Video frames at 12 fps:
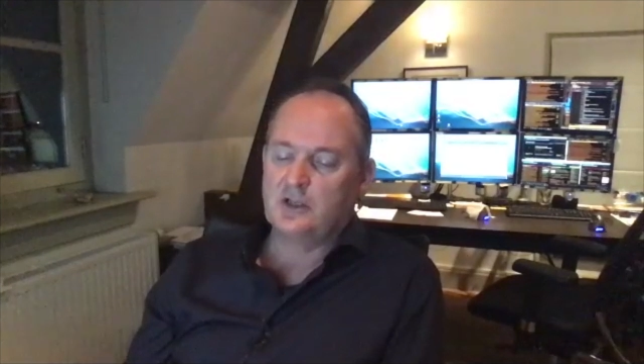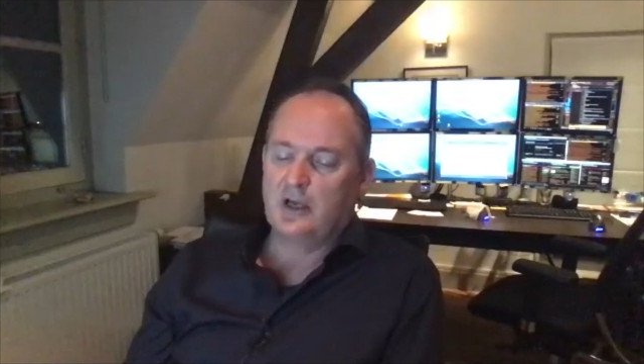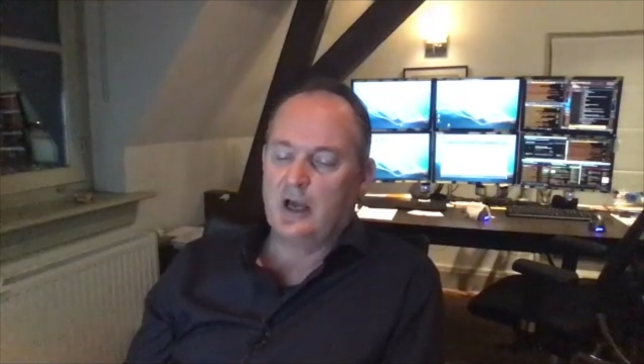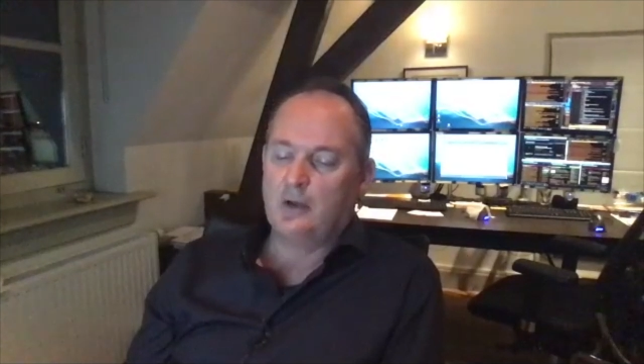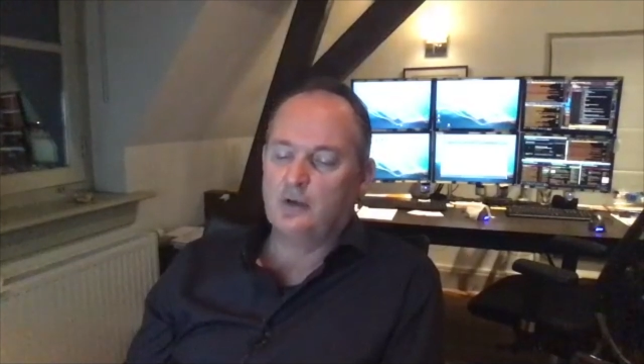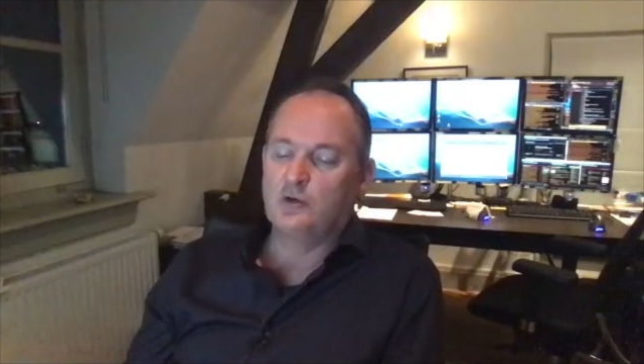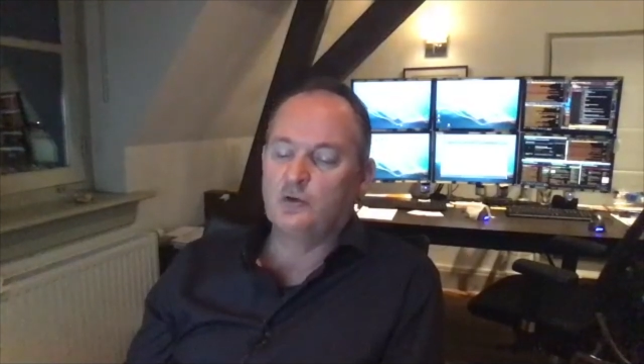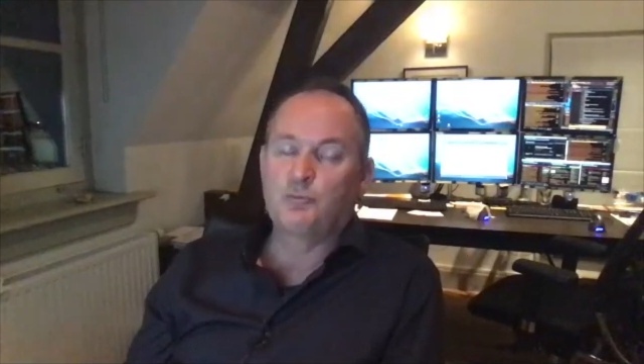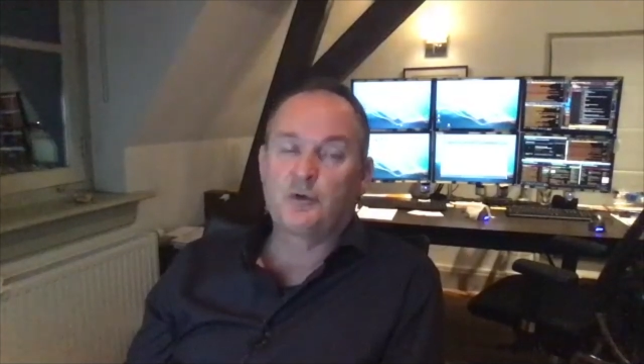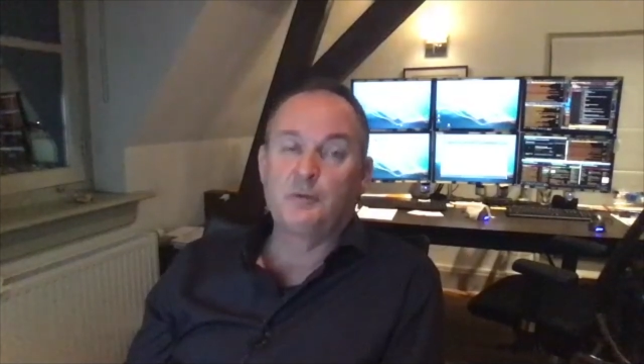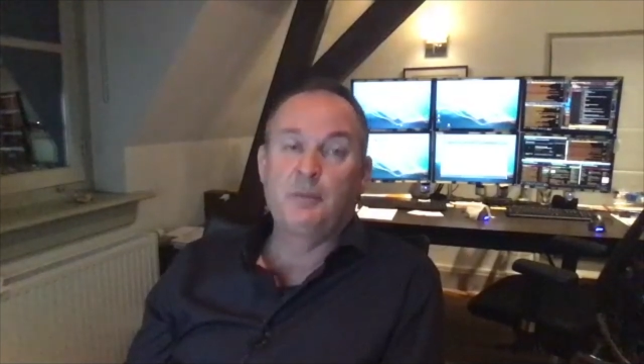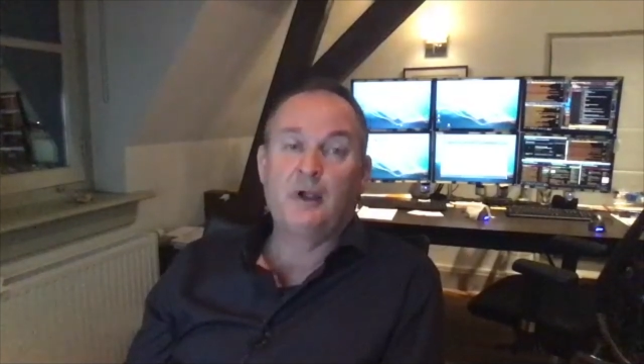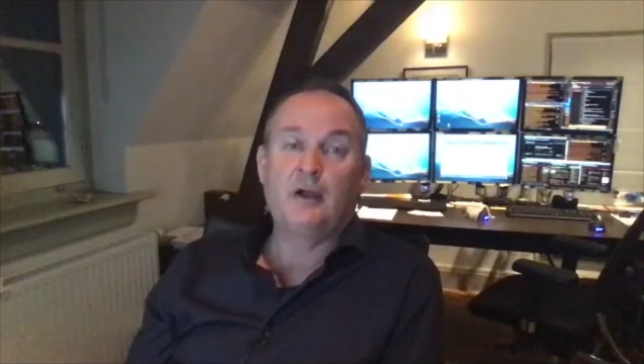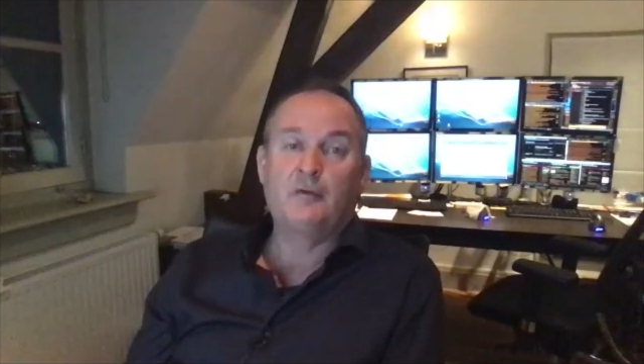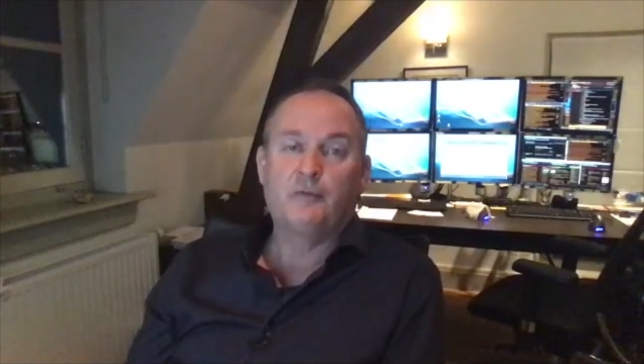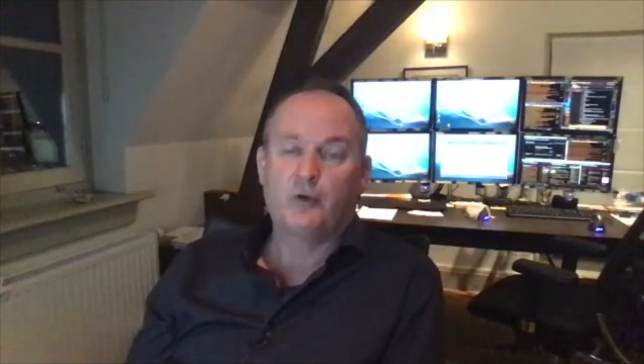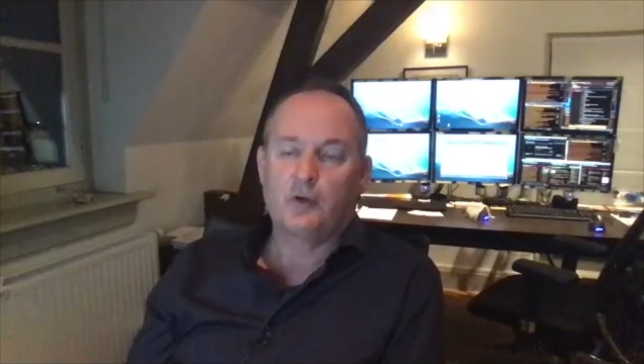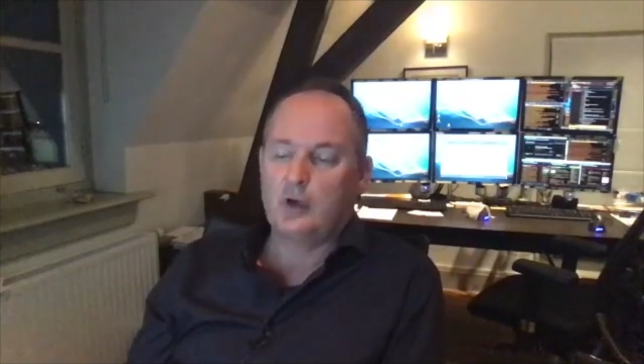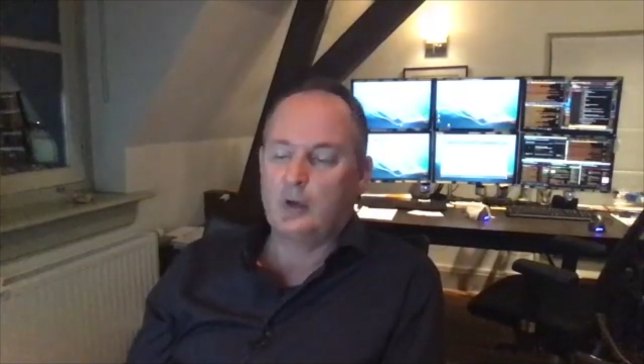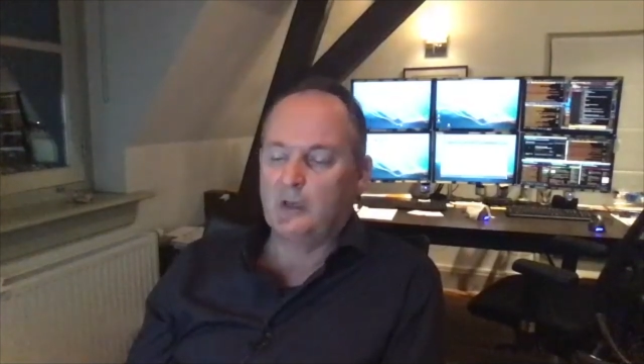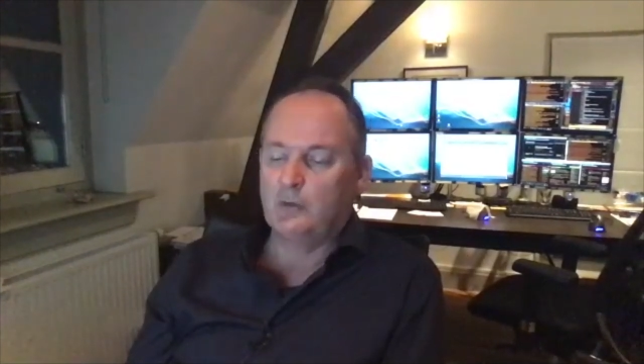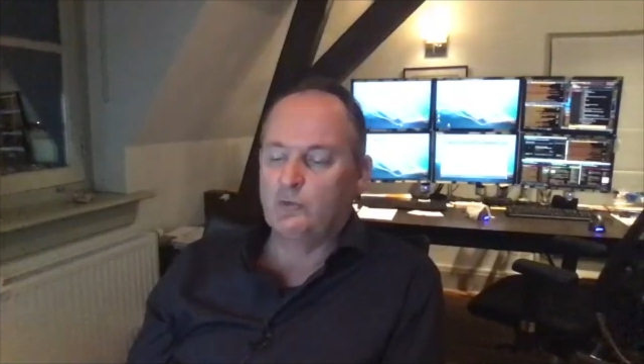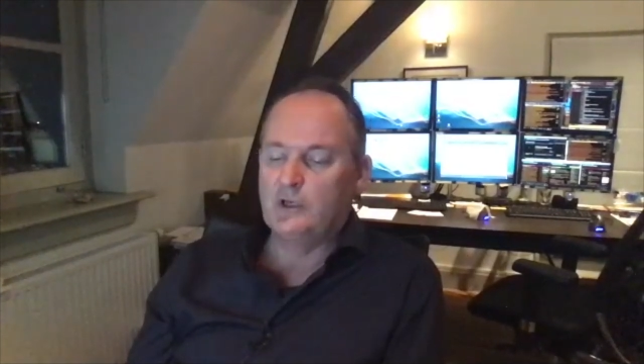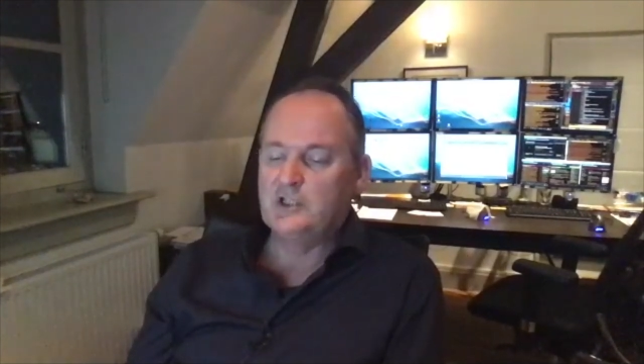how you could prepare for a
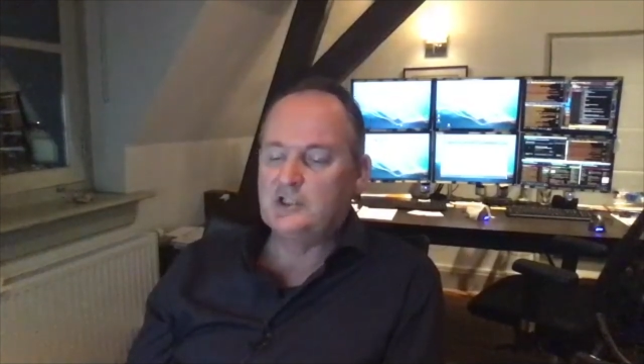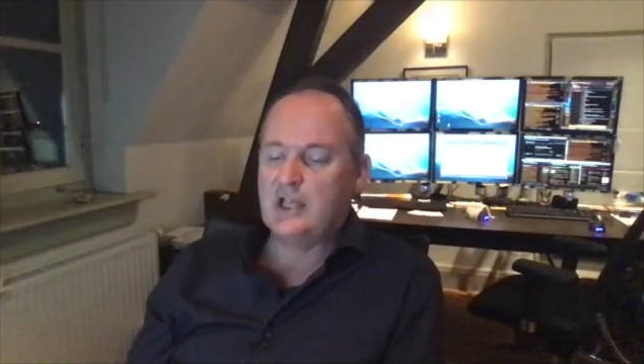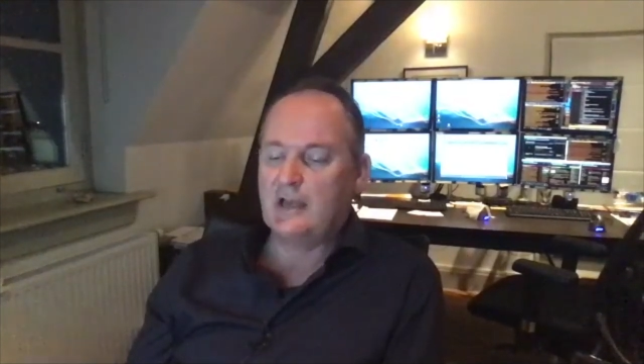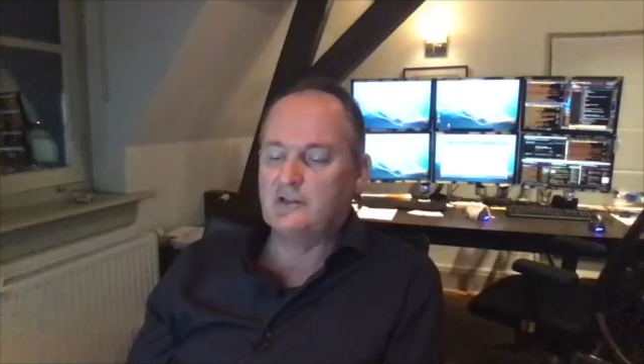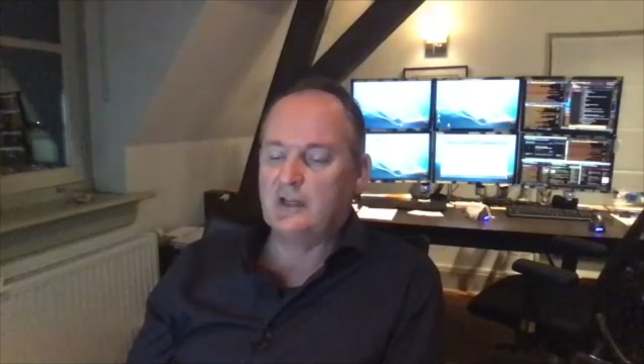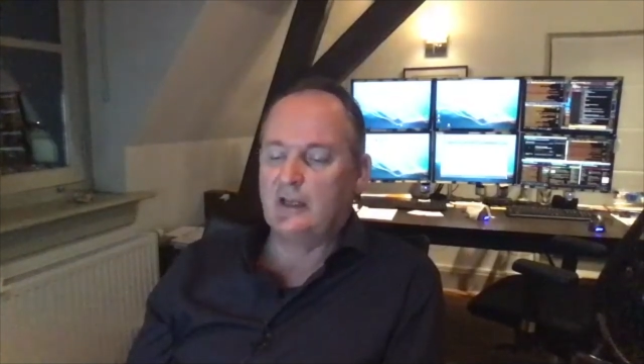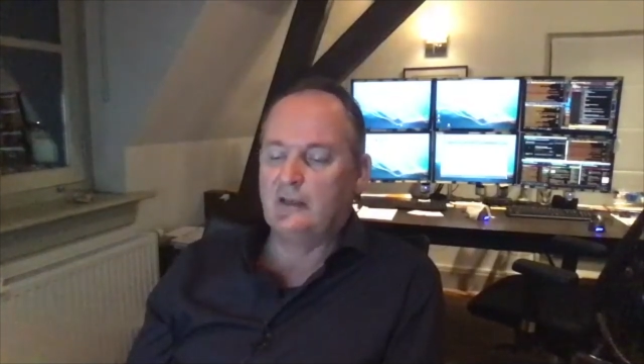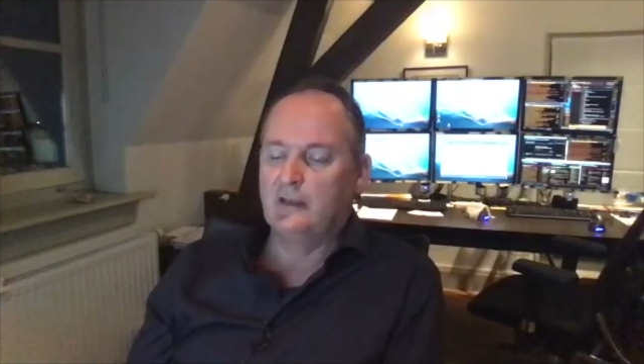coming reset. And